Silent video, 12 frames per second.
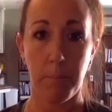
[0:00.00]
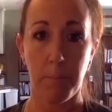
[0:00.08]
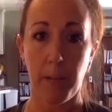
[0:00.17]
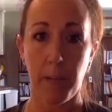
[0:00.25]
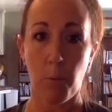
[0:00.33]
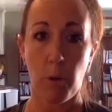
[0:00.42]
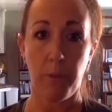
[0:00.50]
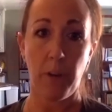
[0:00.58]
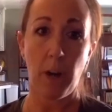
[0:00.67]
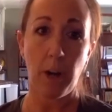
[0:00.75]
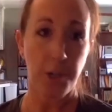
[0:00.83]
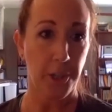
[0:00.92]
get more of an
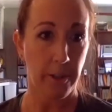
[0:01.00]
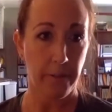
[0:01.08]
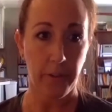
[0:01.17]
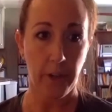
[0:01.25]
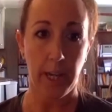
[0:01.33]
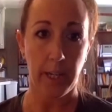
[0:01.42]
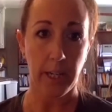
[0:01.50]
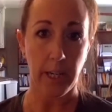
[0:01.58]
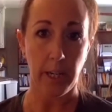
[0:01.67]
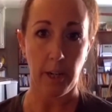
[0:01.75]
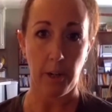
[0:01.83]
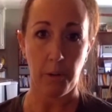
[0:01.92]
arch in the foot,
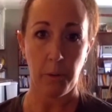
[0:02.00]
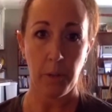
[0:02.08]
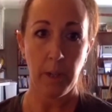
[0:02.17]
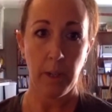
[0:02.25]
you know,